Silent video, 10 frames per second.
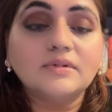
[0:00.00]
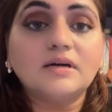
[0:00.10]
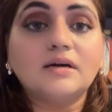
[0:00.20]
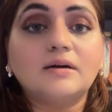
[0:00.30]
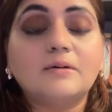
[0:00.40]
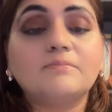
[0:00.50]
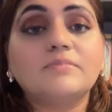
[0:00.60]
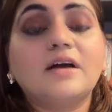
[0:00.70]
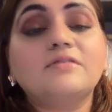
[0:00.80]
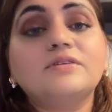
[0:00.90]

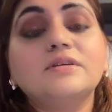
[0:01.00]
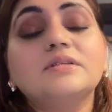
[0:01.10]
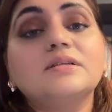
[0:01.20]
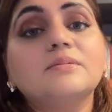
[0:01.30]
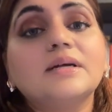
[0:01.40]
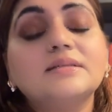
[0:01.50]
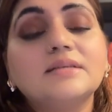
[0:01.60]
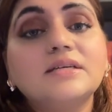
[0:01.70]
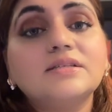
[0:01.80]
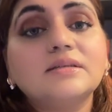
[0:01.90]
After
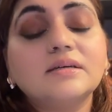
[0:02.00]
stabilization,